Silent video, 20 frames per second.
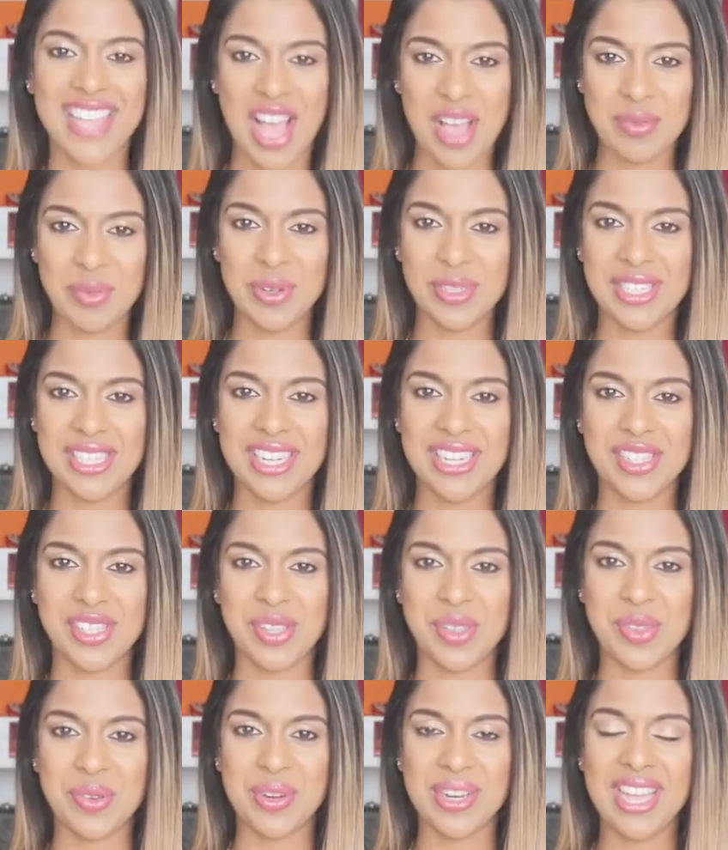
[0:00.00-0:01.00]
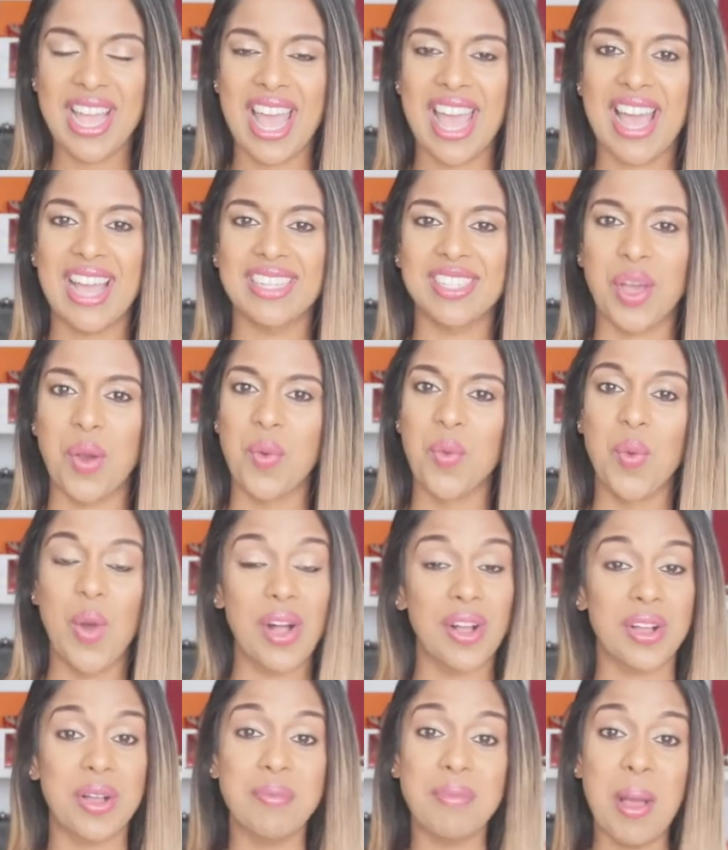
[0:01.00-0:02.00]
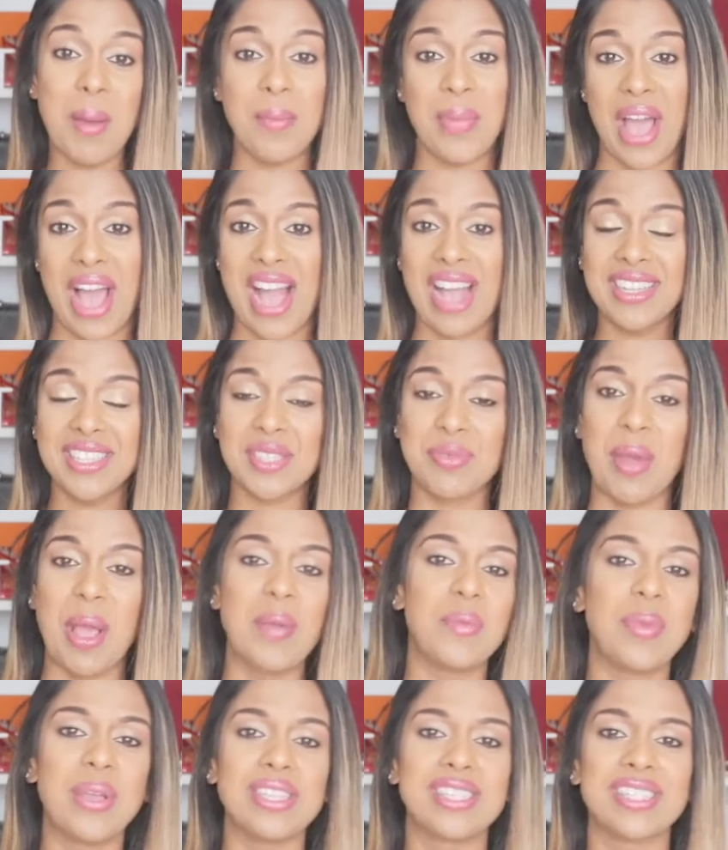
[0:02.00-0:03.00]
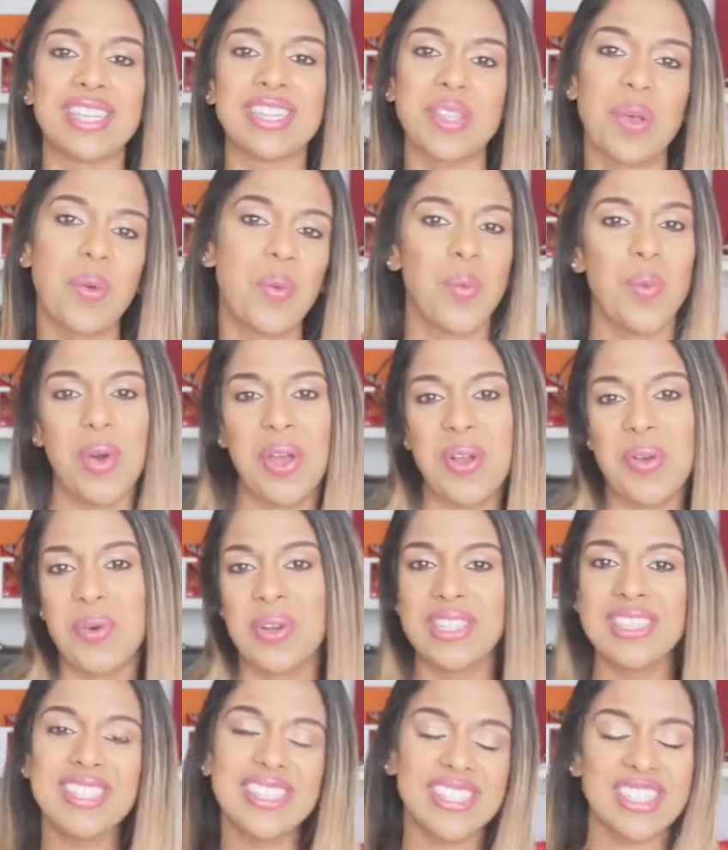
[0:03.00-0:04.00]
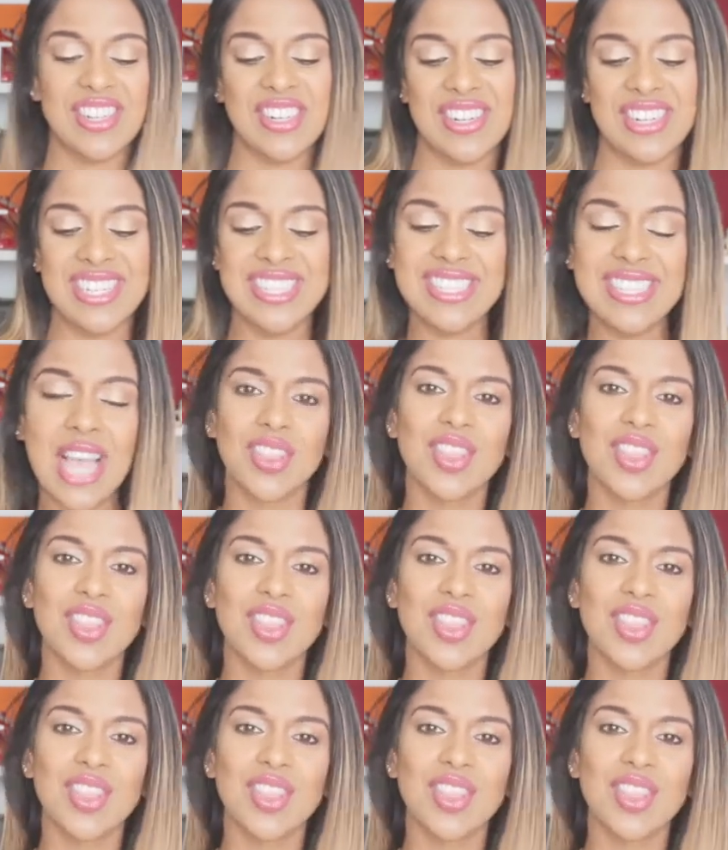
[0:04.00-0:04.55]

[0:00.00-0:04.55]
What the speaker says: I'm Christina Sundari and welcome back to my Basics 101 series.